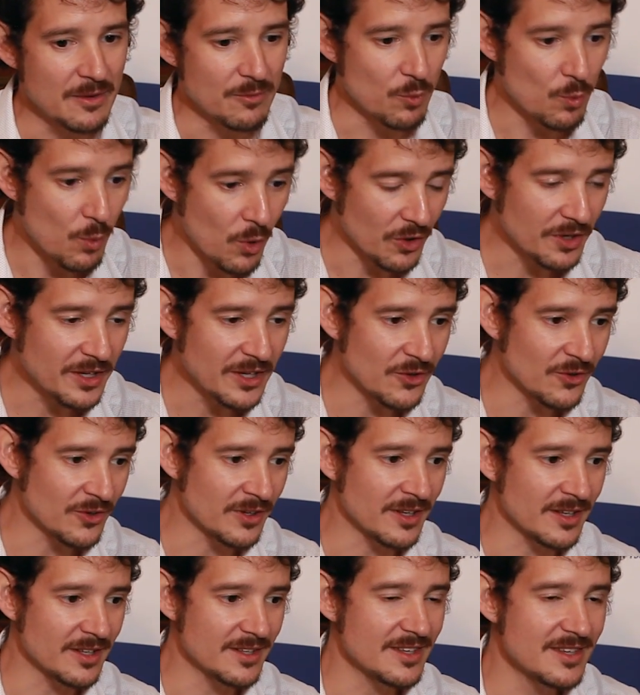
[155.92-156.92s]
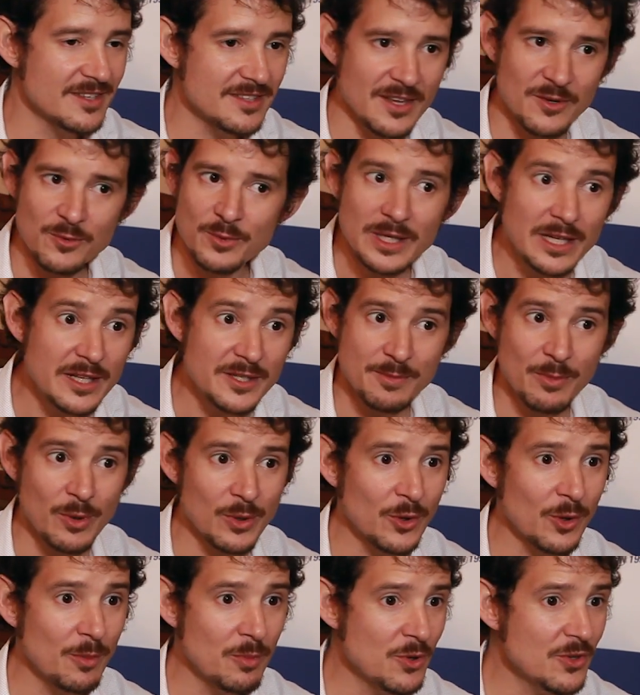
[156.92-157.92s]
working on it, it's a really small
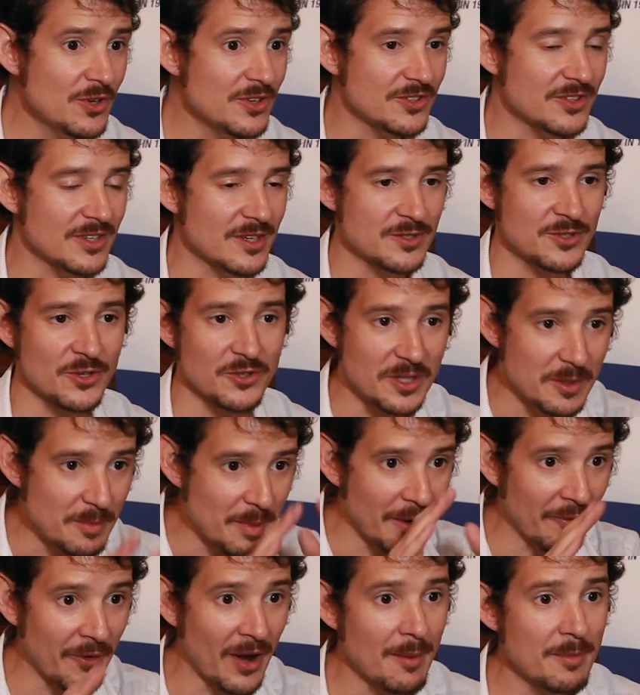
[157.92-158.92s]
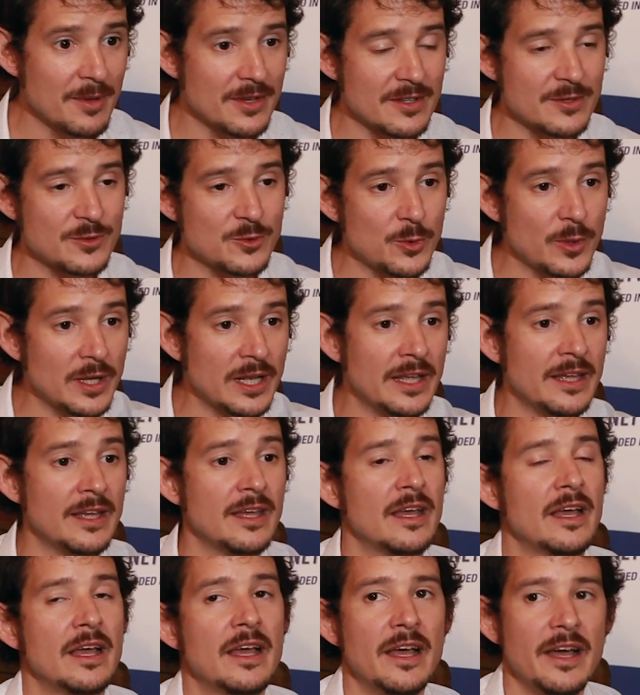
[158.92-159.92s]
community. So the pyramid is really
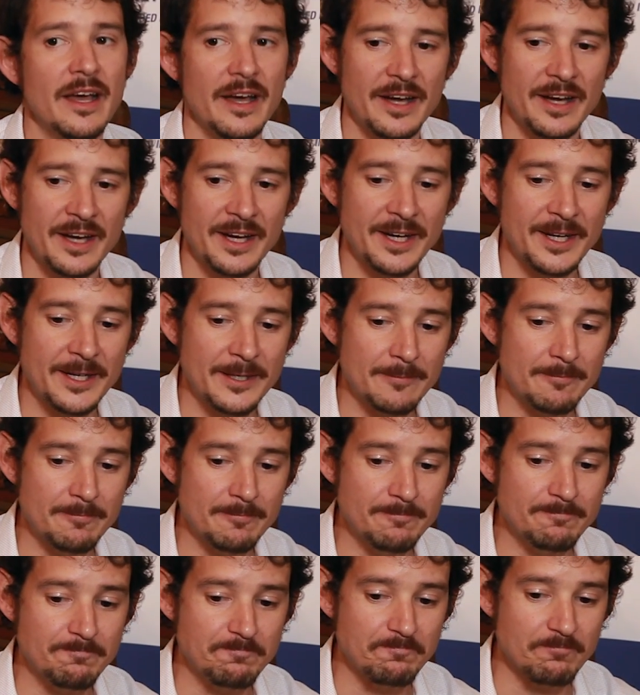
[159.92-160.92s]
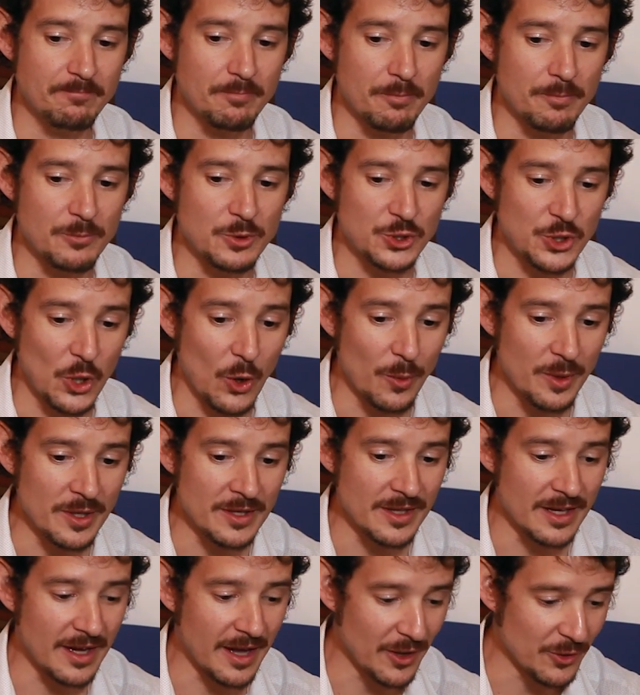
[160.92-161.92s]
um, showing
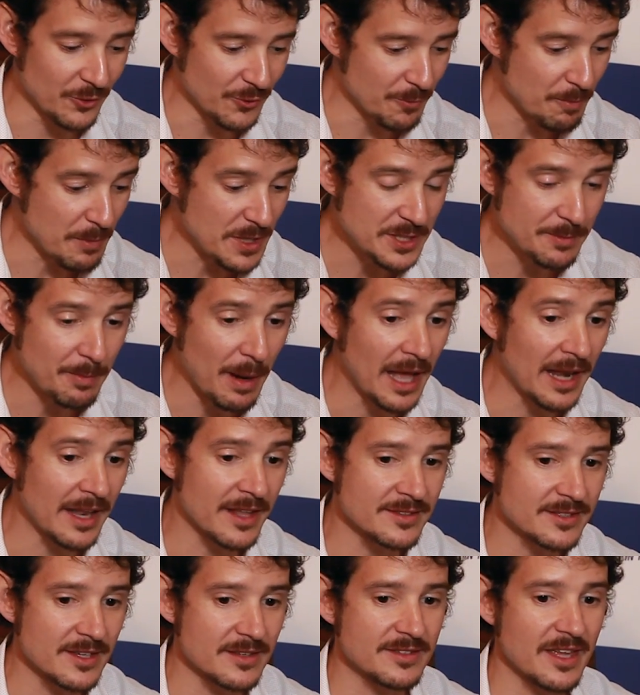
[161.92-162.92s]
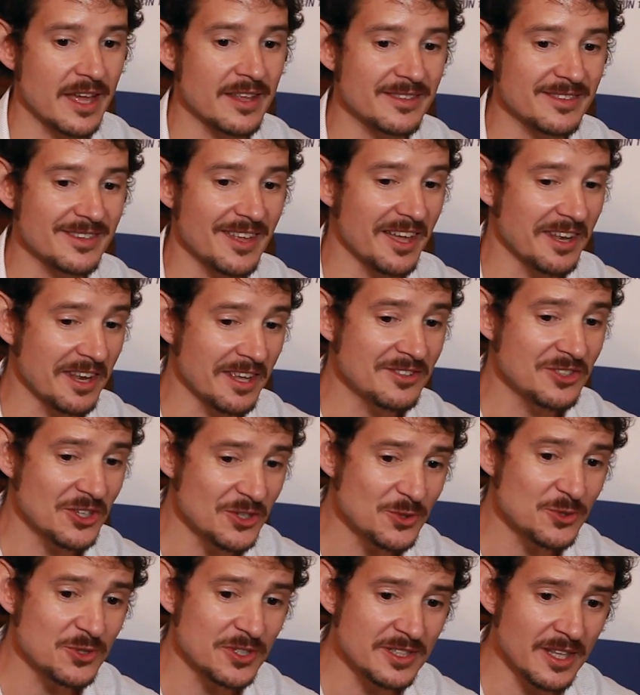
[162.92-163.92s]
the kind of misbalances. And, and I tend
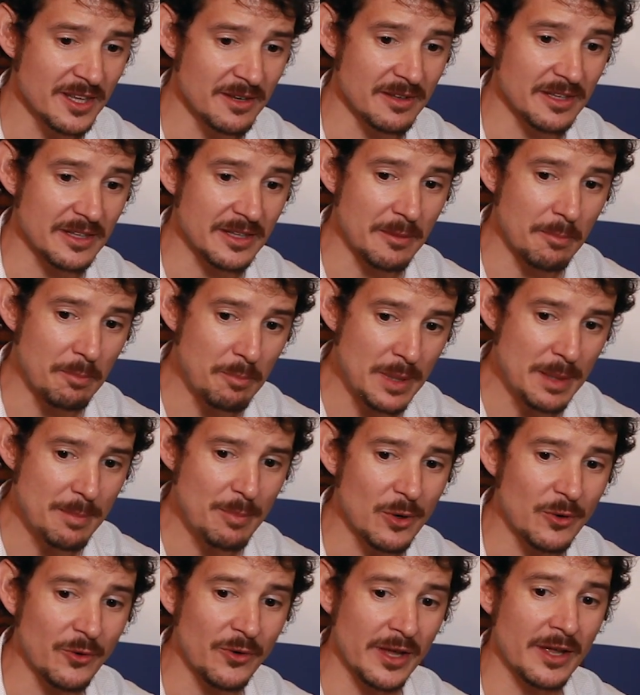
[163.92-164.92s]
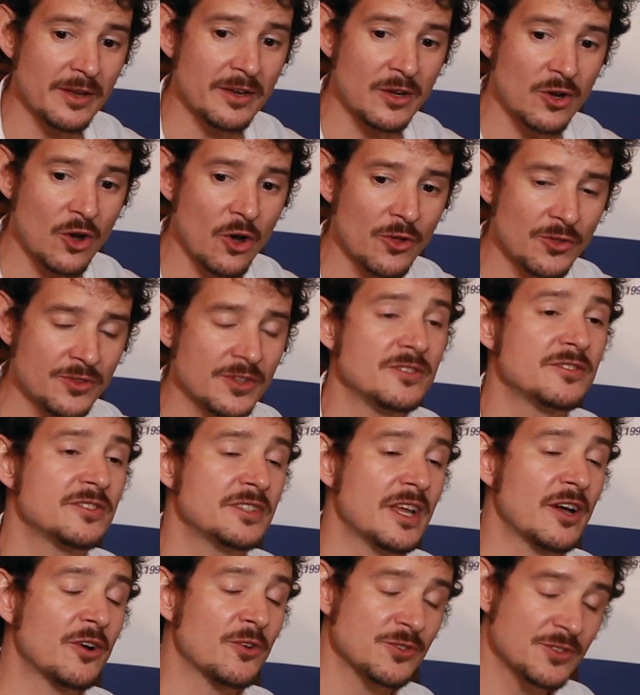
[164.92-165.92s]
to think that the people creating contents in
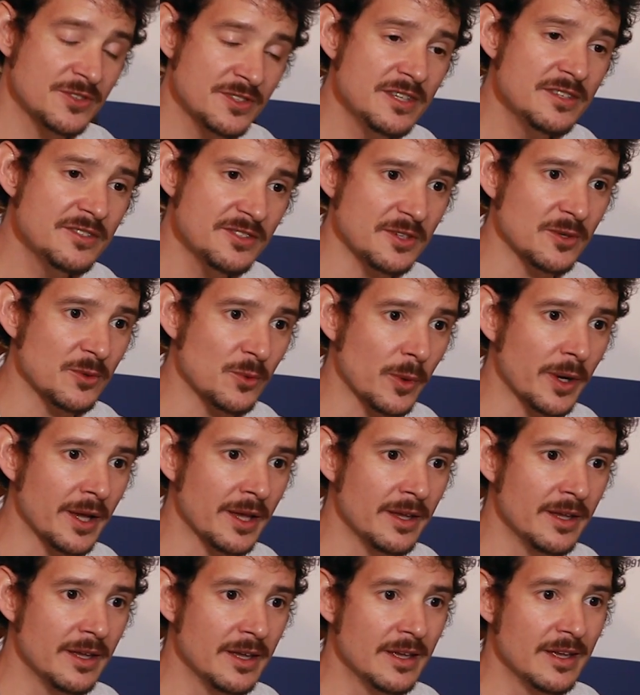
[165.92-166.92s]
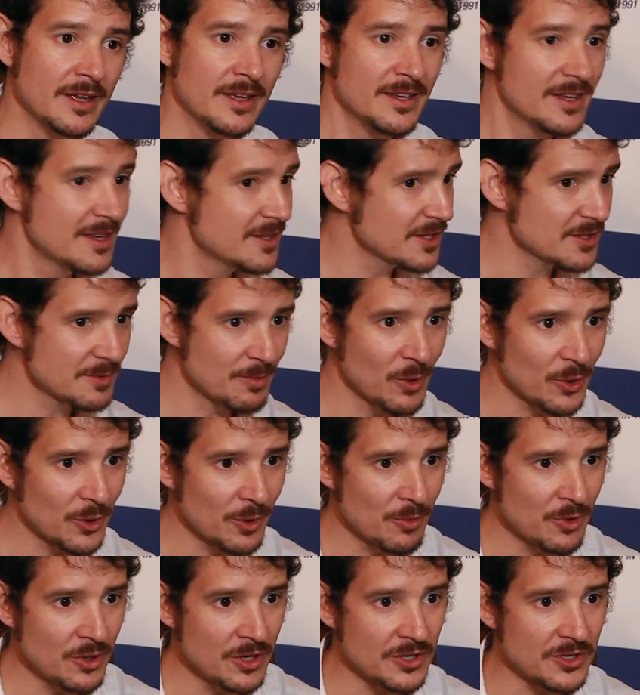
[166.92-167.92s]
a consistent way is a small
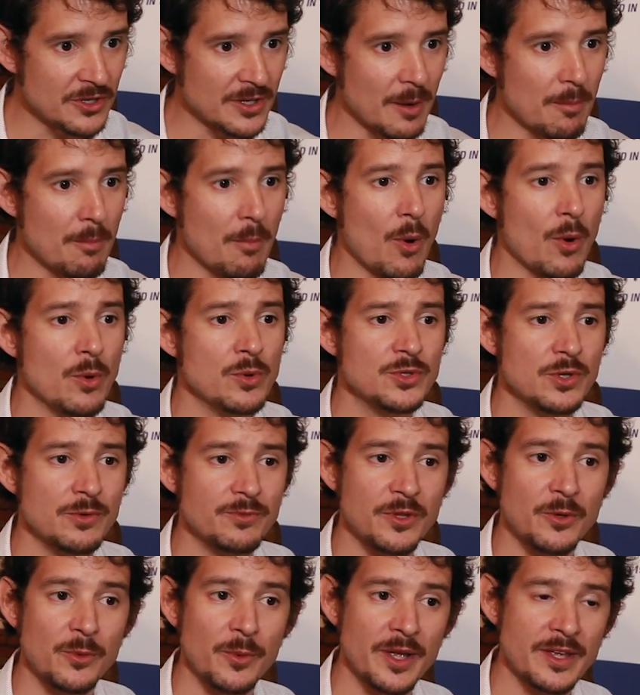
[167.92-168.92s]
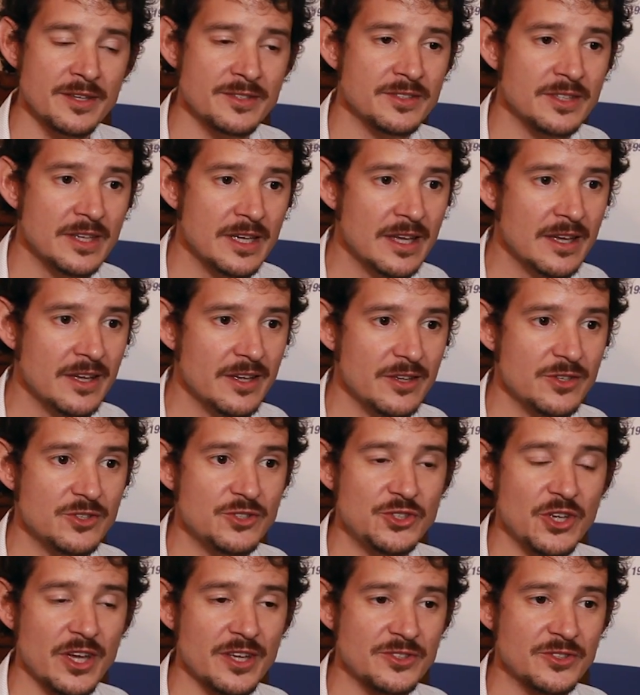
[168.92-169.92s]
community, and most of the rest is
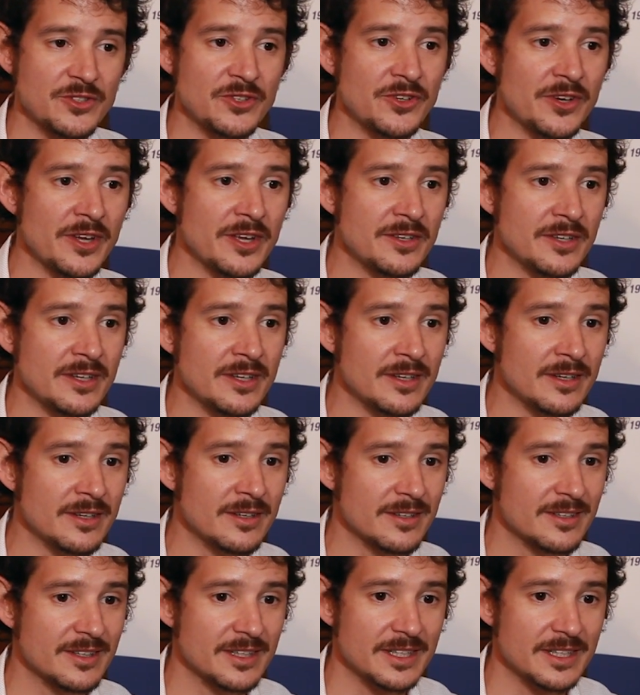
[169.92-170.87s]
just generating